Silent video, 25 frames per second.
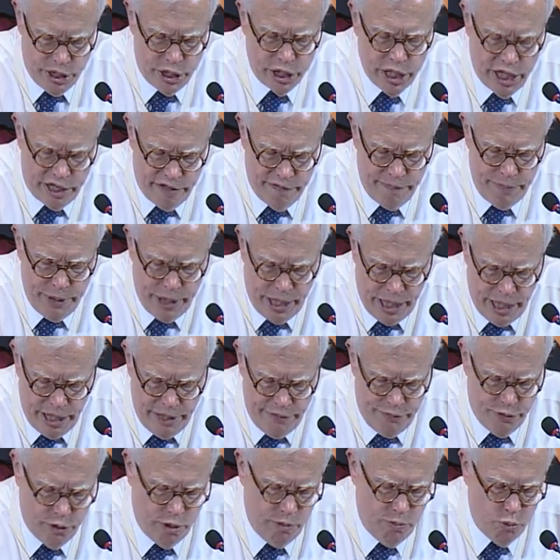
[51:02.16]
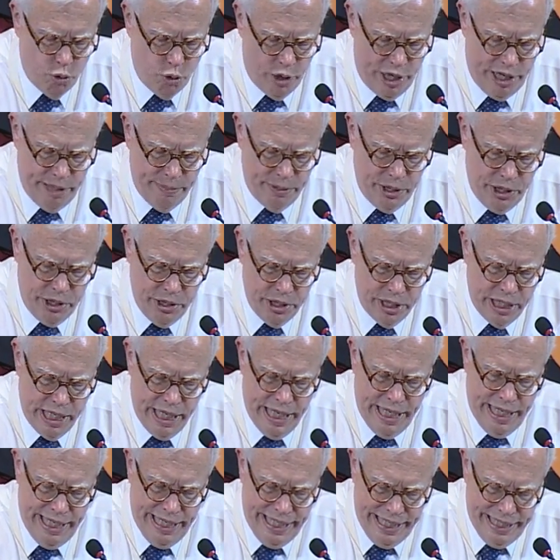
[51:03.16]
set of behavioral parameters
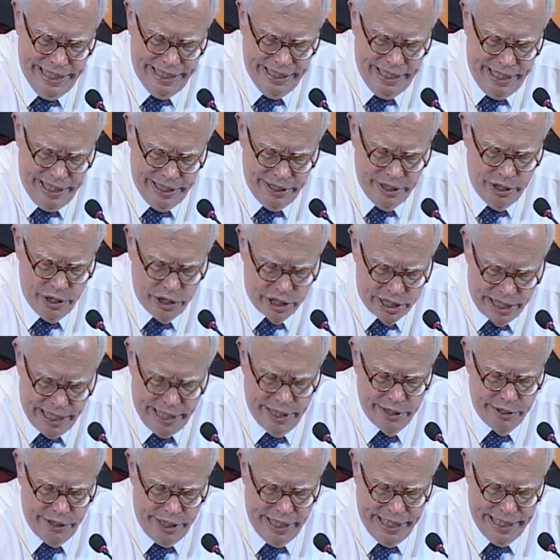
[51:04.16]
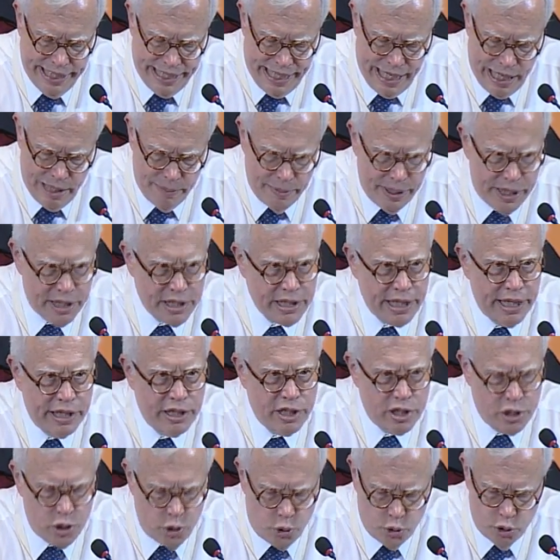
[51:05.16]
in, in standard economics, like
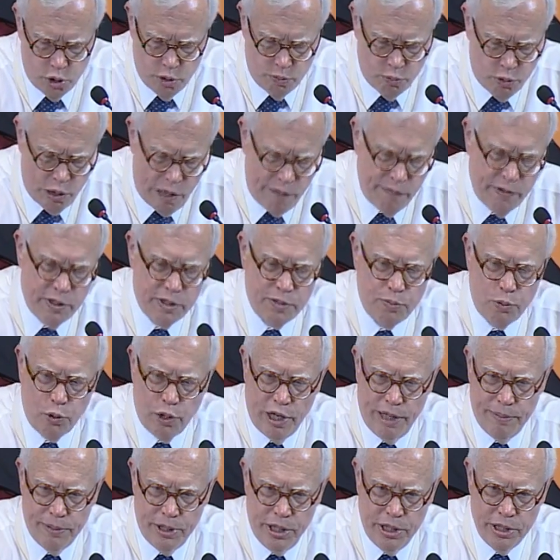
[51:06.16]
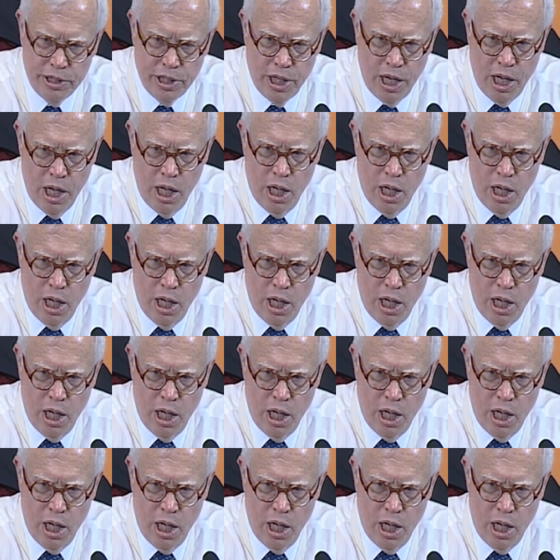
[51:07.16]
the social preference parameters,